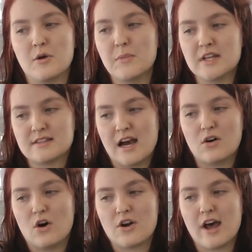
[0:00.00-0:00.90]
miss
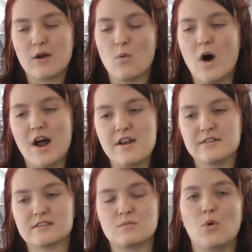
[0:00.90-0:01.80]
out on like
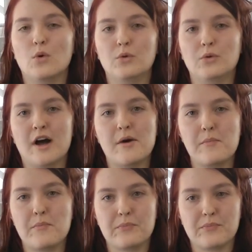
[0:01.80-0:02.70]
one small um,
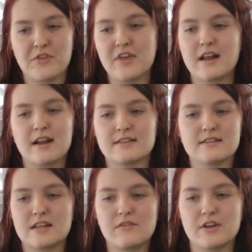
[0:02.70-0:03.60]
thing that
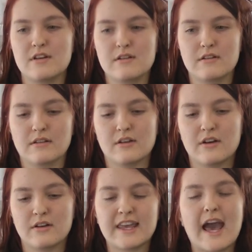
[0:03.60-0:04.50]
doesn't even
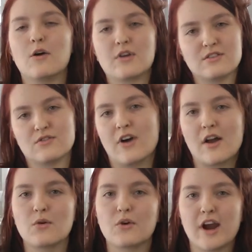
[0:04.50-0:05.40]
count as your
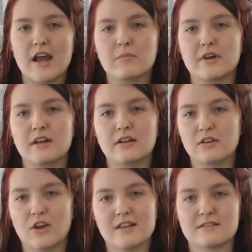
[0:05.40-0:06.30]
final grade, but
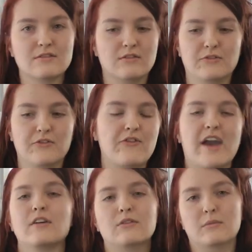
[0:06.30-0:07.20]
you can still
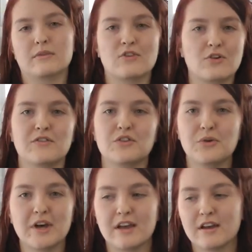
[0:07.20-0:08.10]
fail not even doing